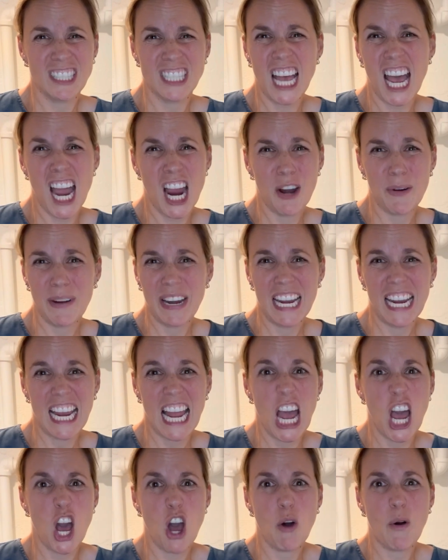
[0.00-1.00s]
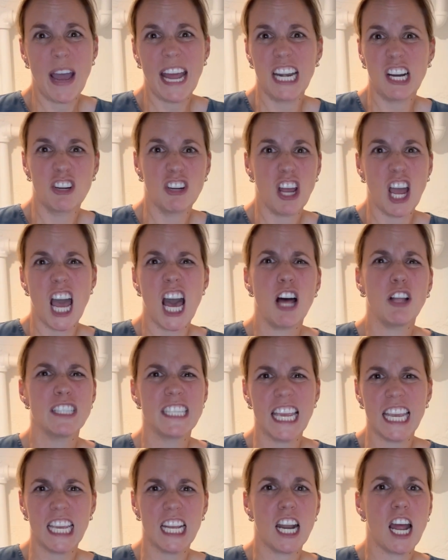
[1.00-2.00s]
sorry, oh, I don't know, I'll
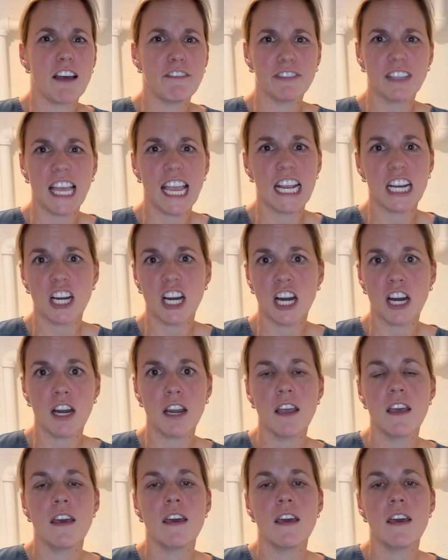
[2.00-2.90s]
take it off later,